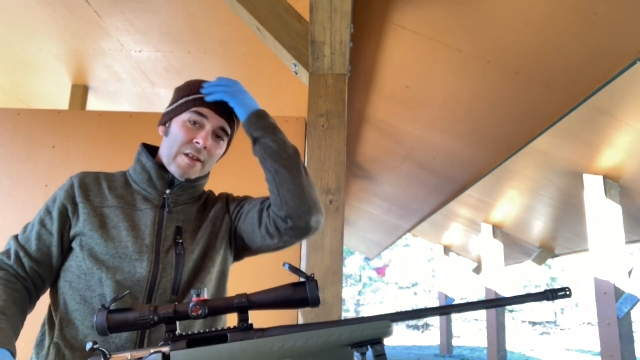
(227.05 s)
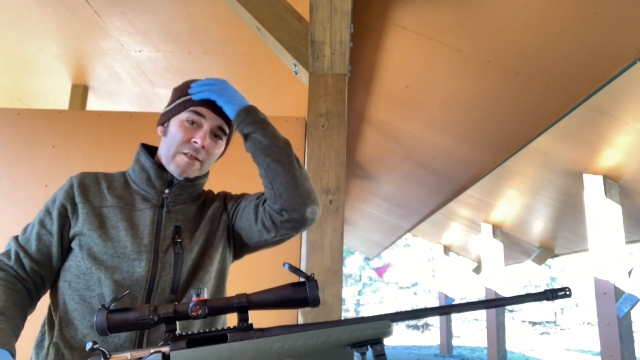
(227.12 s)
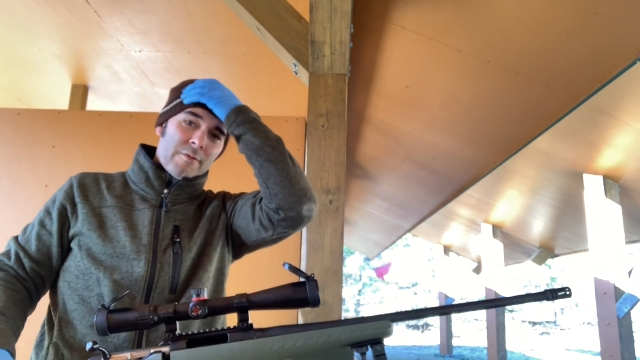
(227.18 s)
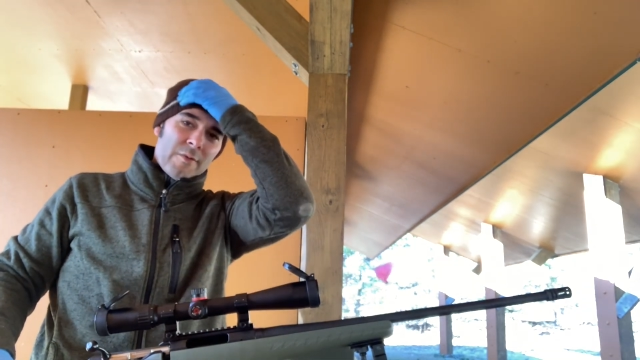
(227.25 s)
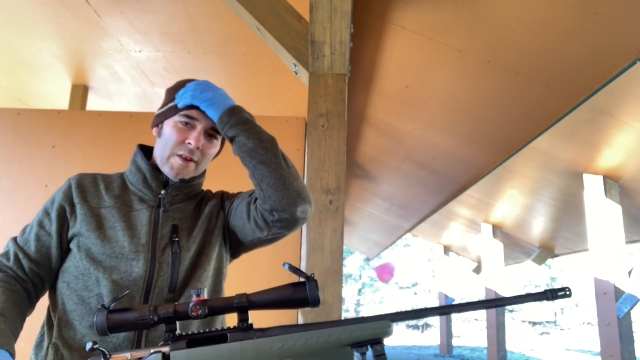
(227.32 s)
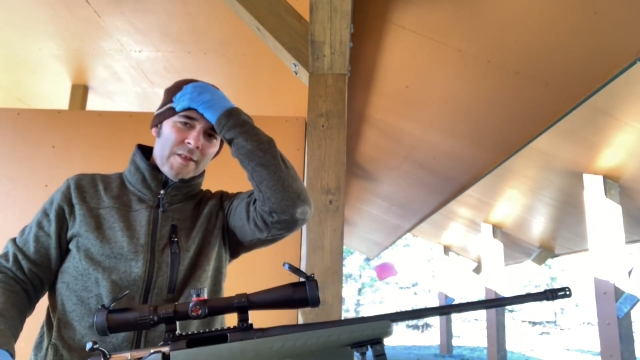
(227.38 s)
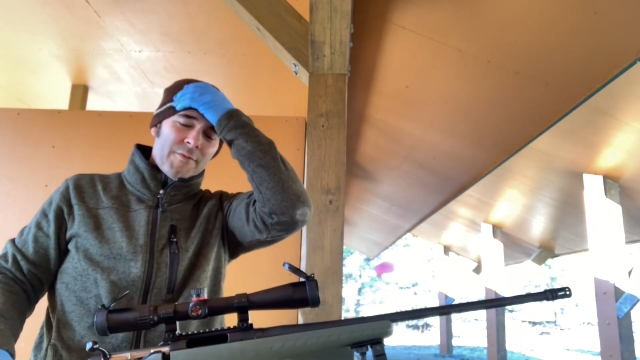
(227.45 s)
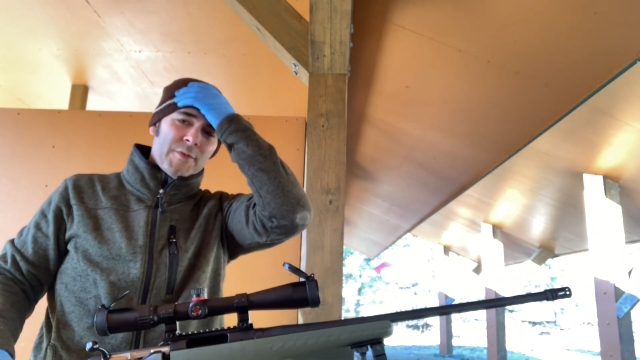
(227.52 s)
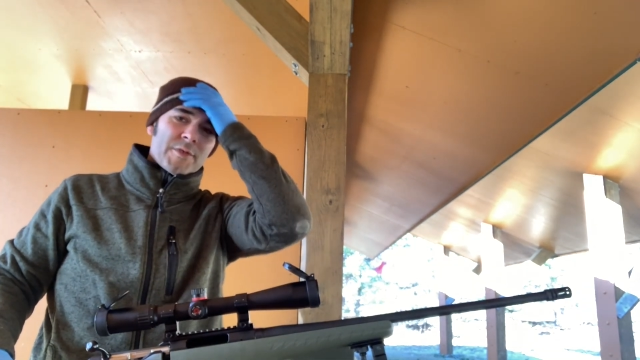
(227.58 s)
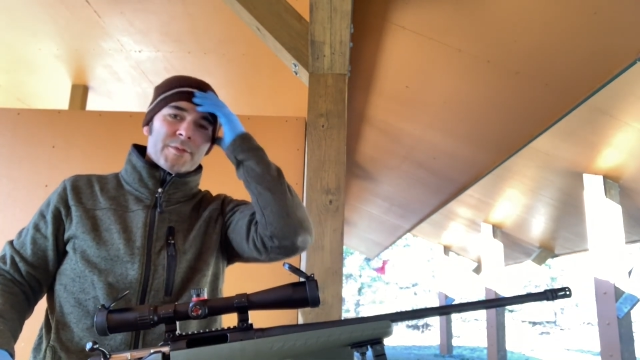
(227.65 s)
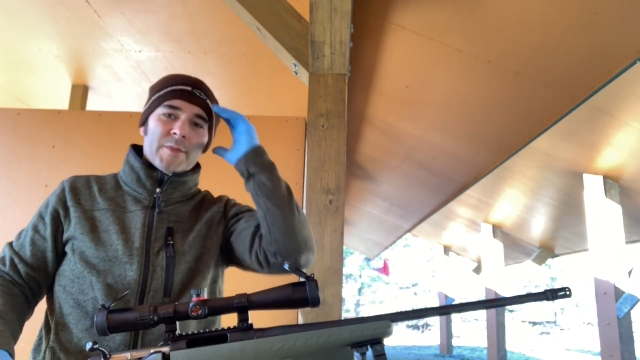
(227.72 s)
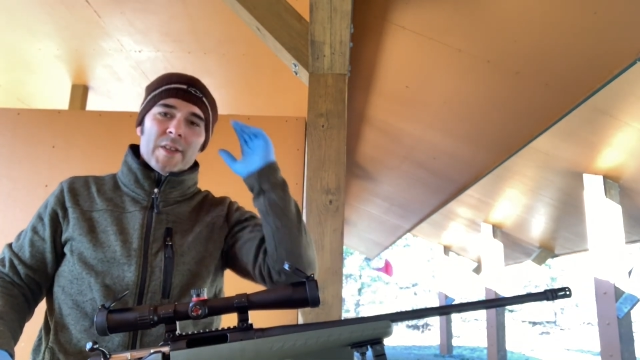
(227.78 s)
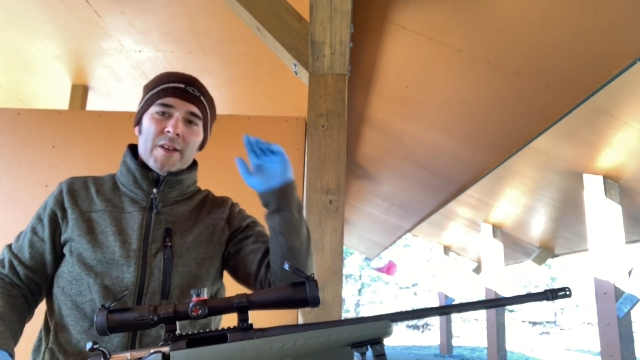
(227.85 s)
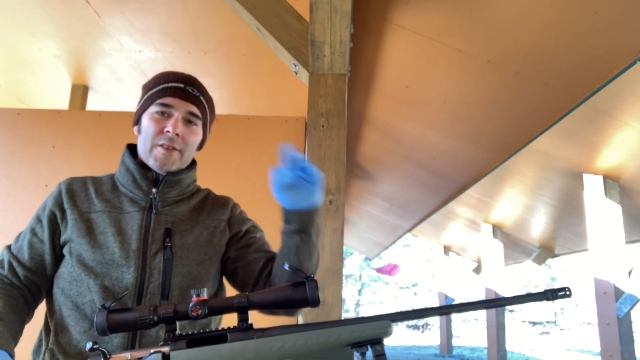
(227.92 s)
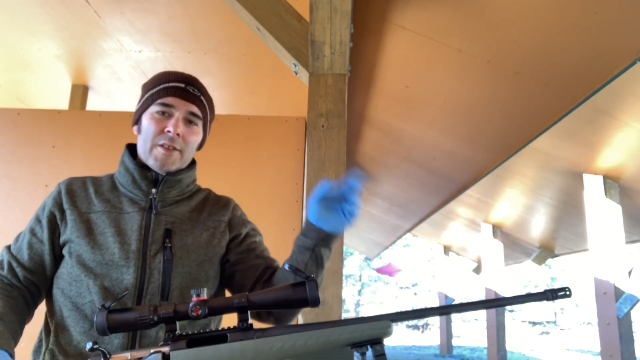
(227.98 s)
in rifles
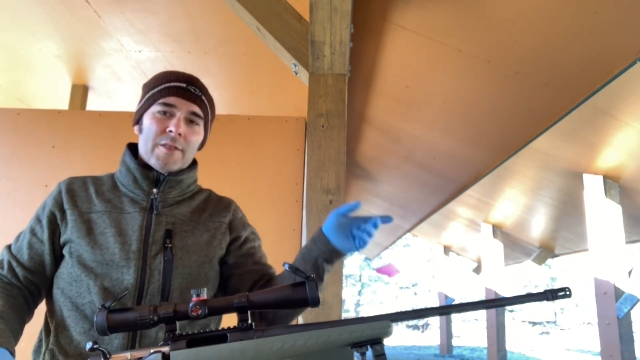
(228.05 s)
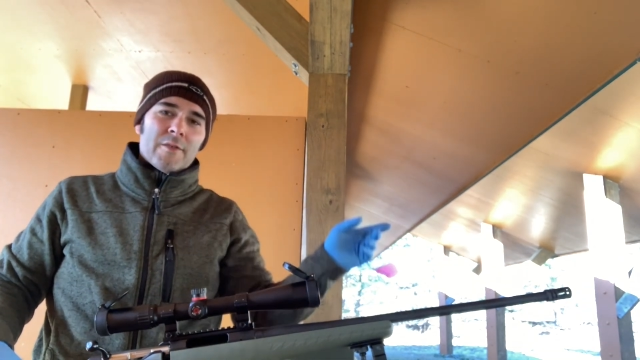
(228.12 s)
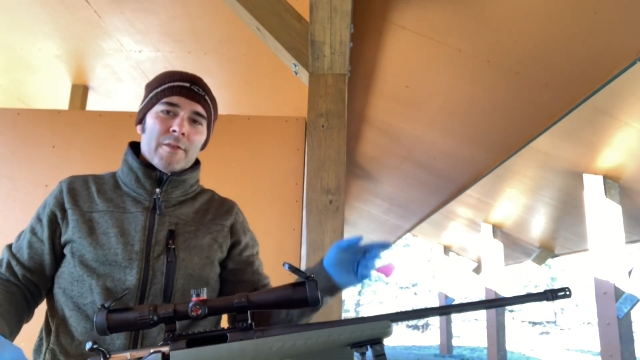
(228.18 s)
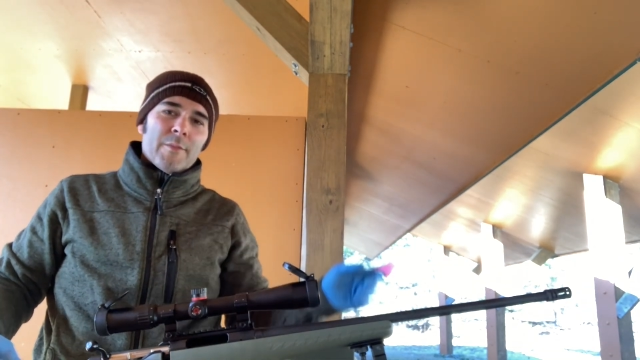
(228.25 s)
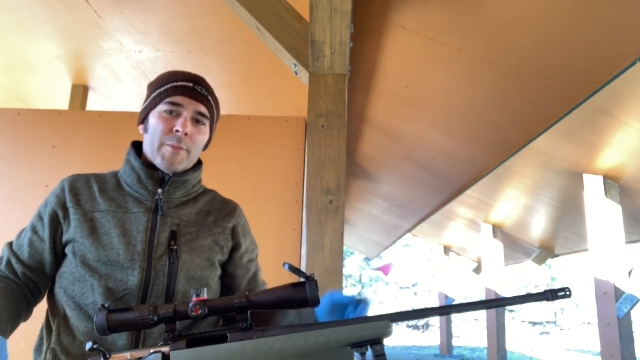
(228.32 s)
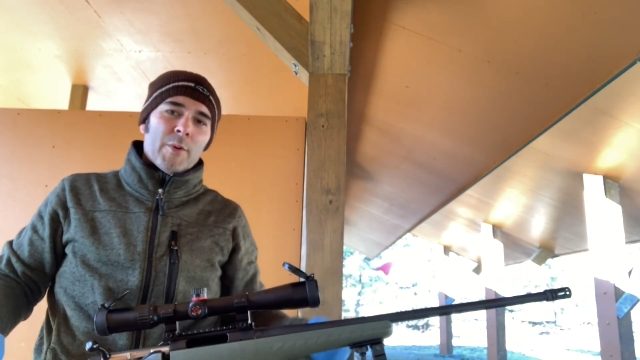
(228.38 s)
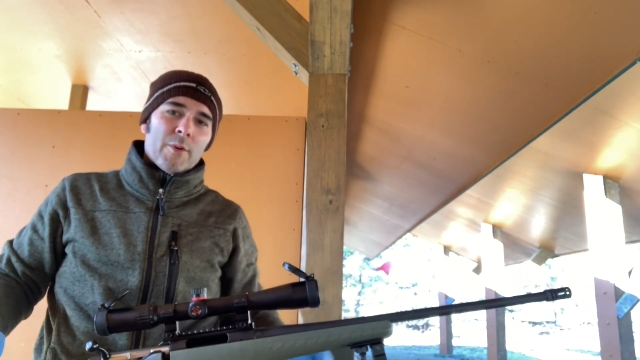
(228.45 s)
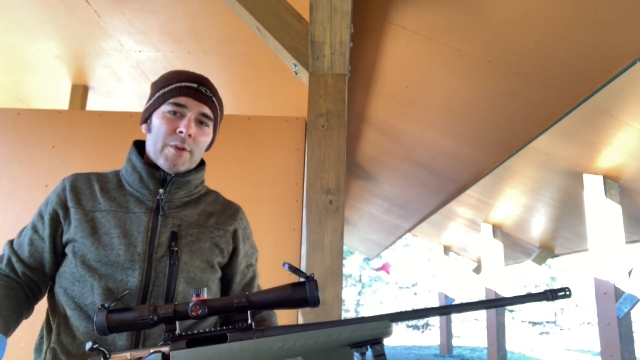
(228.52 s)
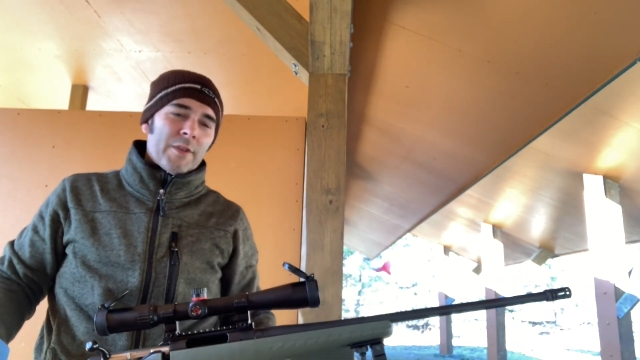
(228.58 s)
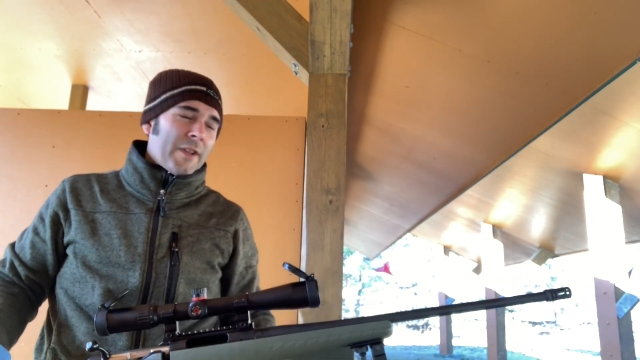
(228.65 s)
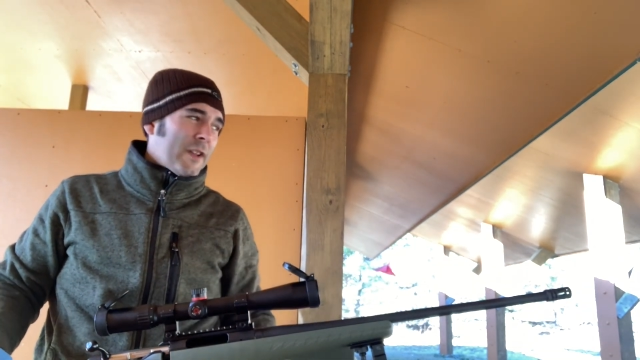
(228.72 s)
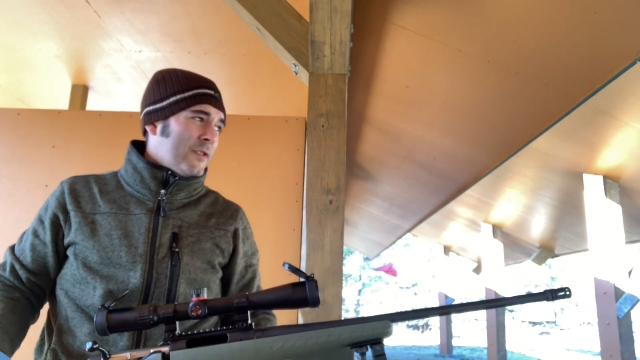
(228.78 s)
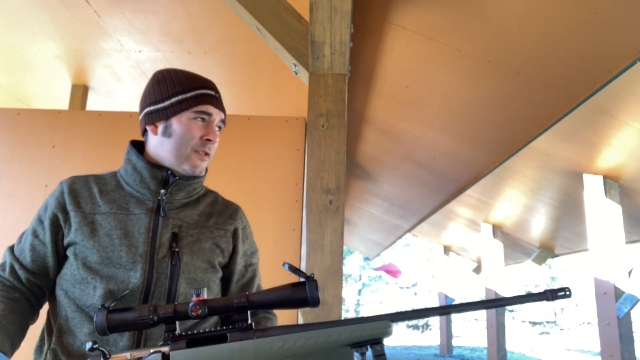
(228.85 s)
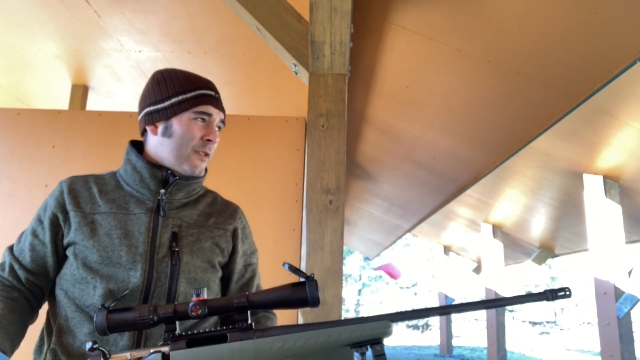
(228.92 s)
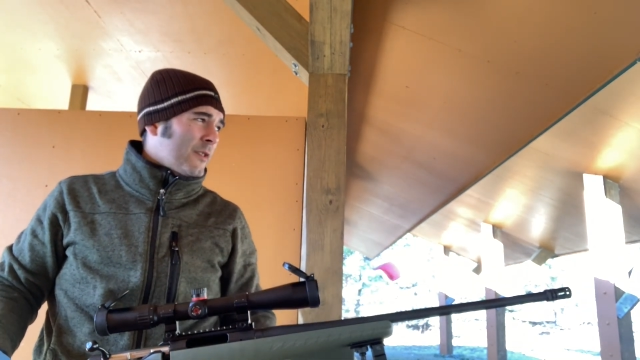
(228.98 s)
without either a bore
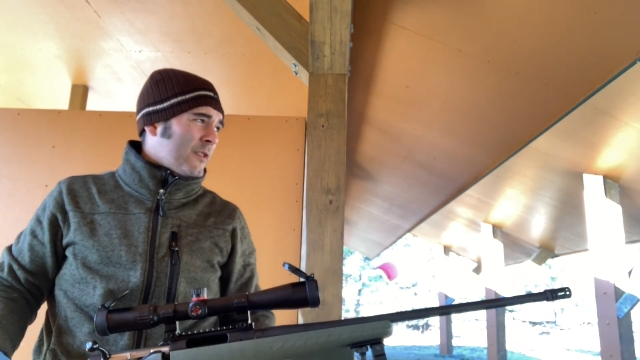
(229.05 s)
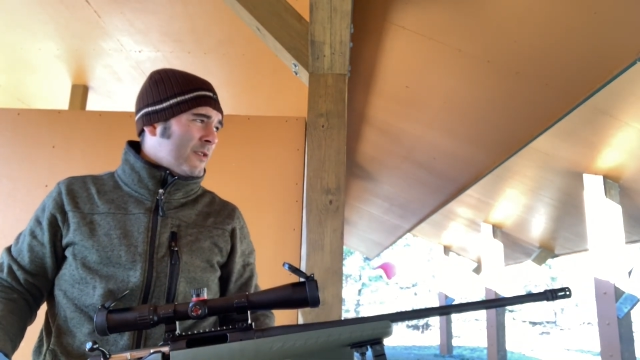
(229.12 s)
laser